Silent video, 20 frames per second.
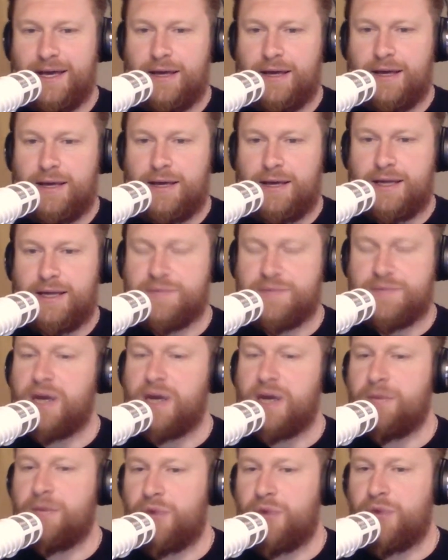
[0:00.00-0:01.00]
It's by
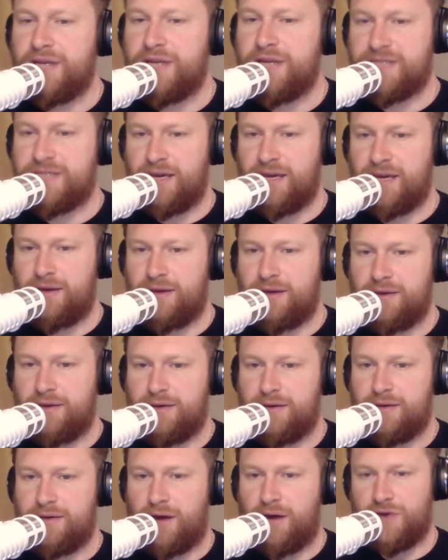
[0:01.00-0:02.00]
embracing
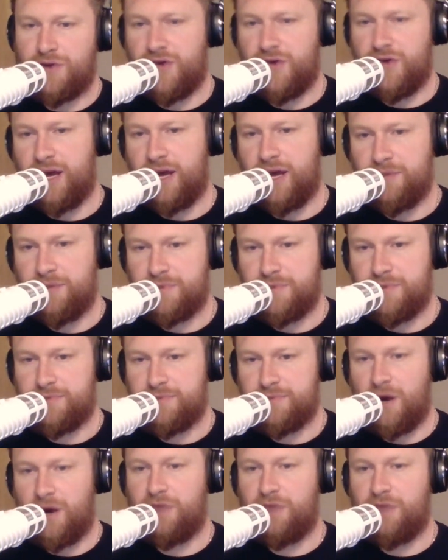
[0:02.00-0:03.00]
our tribe,
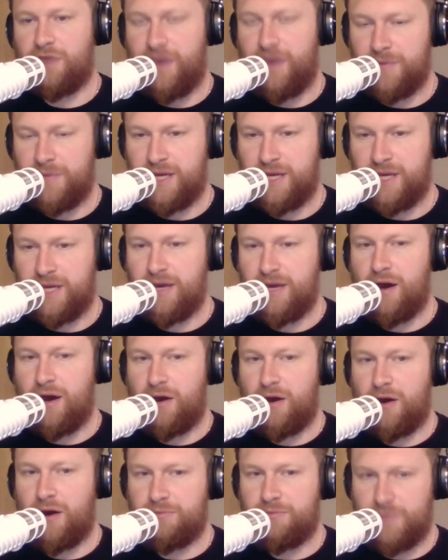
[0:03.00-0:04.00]
our family,
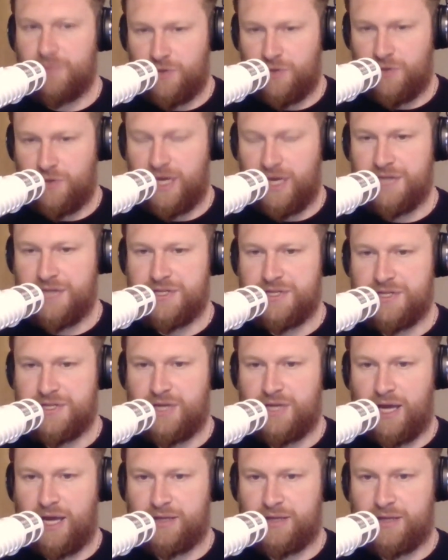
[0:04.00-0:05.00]
our location,
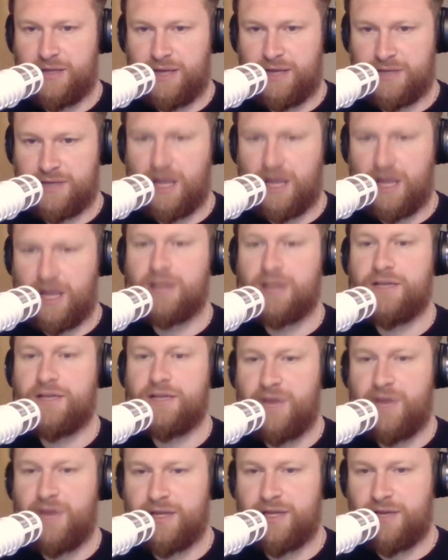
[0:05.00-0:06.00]
and
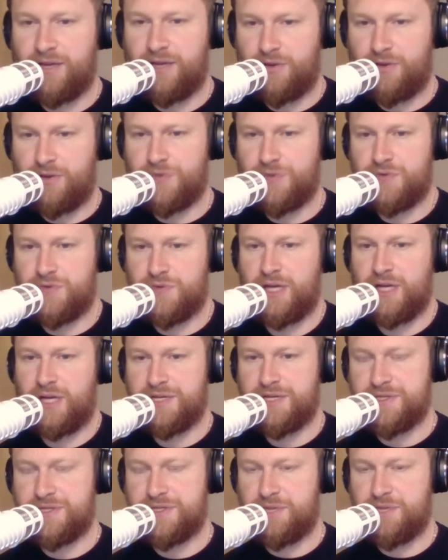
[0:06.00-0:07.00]
cultivating those
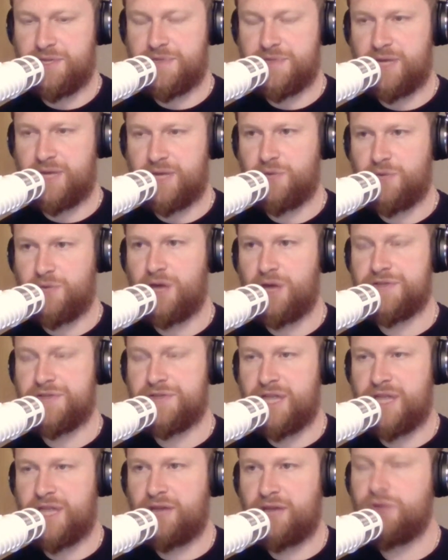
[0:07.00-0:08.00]
relationships that we
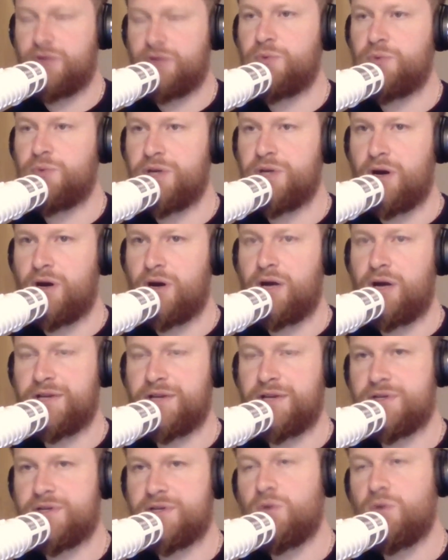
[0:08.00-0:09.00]
understand who we are. And it's
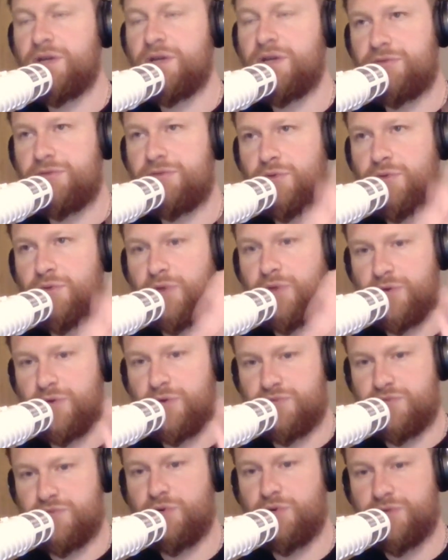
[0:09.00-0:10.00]
only through those
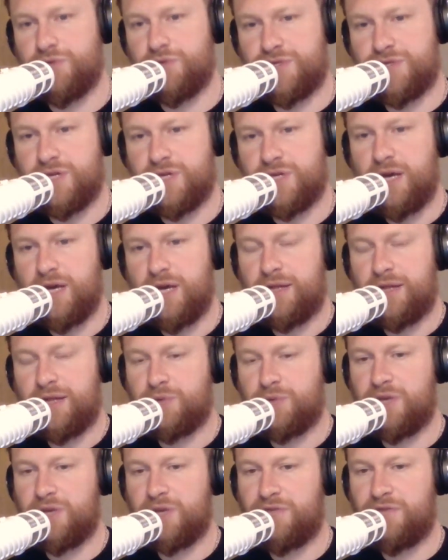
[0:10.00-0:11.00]
roots that we
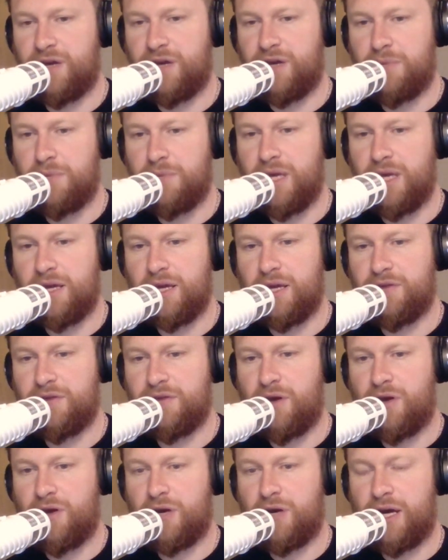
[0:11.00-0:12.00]
can find meaning in
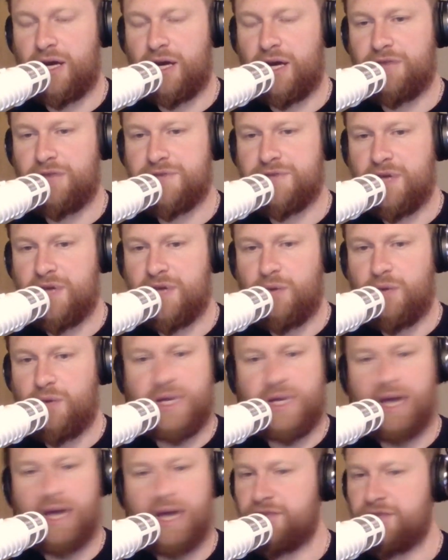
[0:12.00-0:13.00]
our lives. We
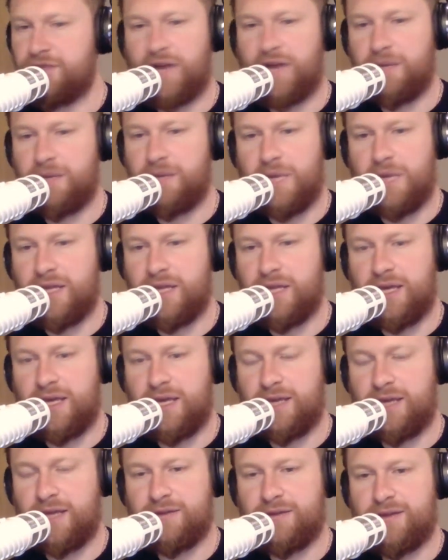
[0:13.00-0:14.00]
can't find meaning
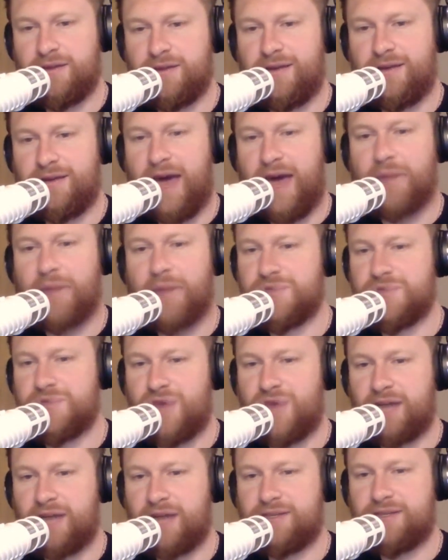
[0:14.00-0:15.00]
in
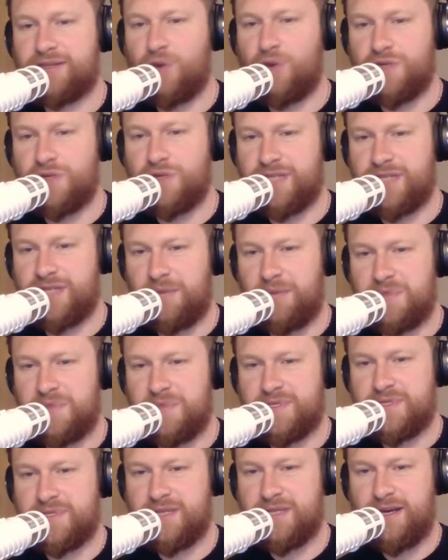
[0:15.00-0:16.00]
abstract
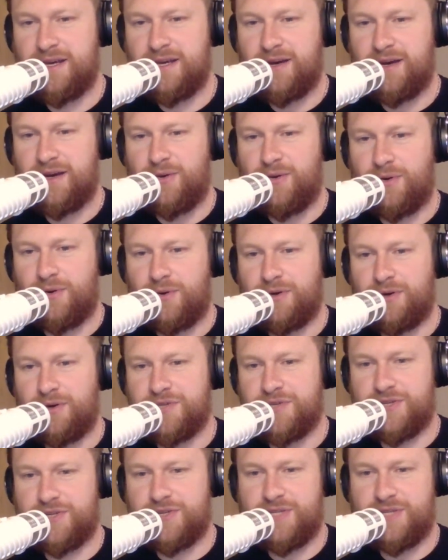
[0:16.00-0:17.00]
concepts or
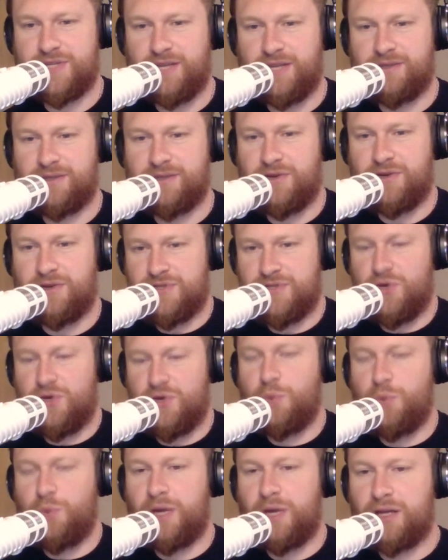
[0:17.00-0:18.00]
just in
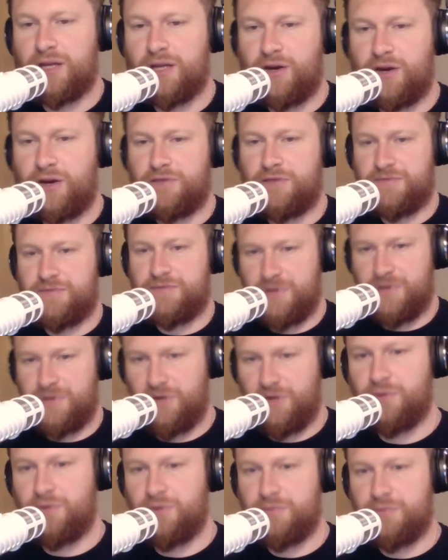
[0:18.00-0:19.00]
consuming a lot of,
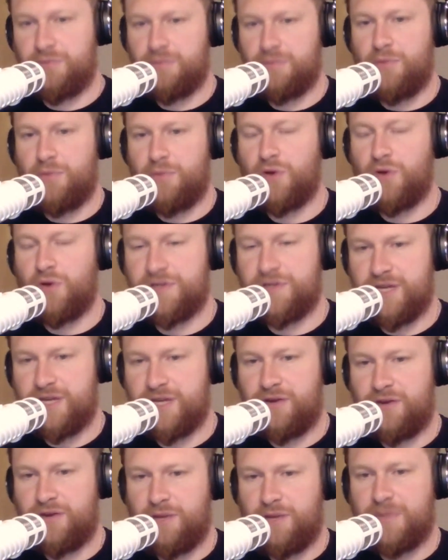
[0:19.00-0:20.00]

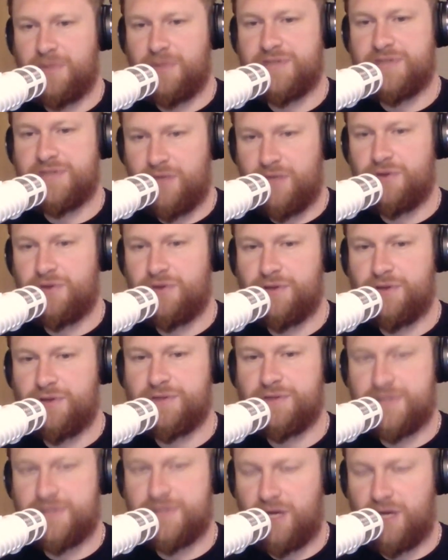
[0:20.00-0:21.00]
monetary, material
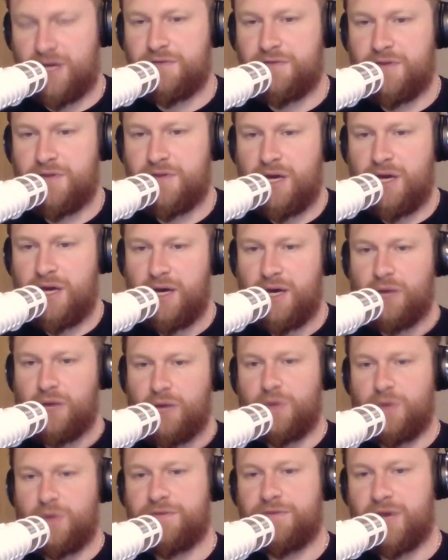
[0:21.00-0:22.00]
stuff.
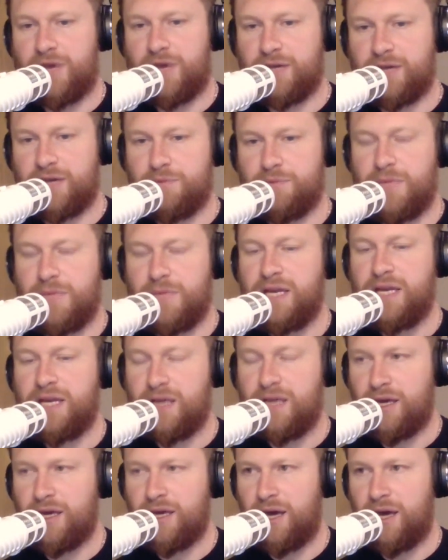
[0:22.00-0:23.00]
We find
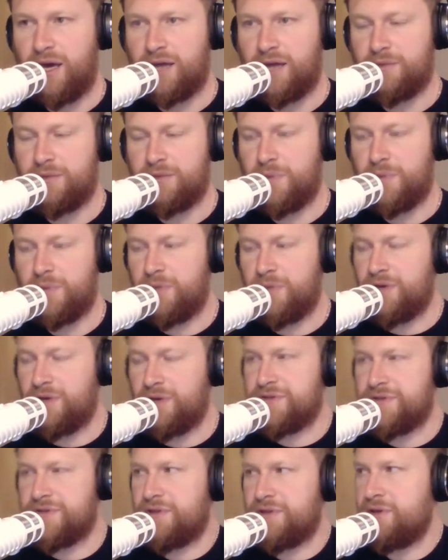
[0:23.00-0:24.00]
meaning, and because
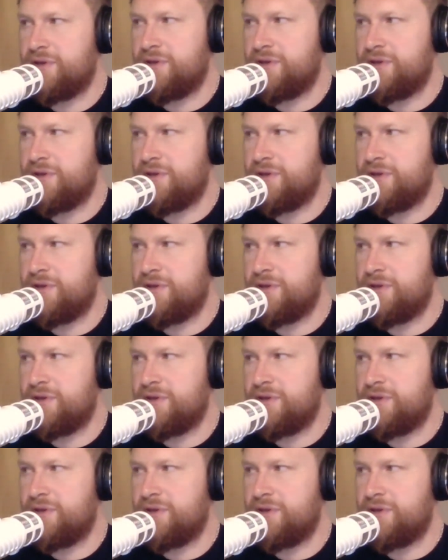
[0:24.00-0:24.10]
the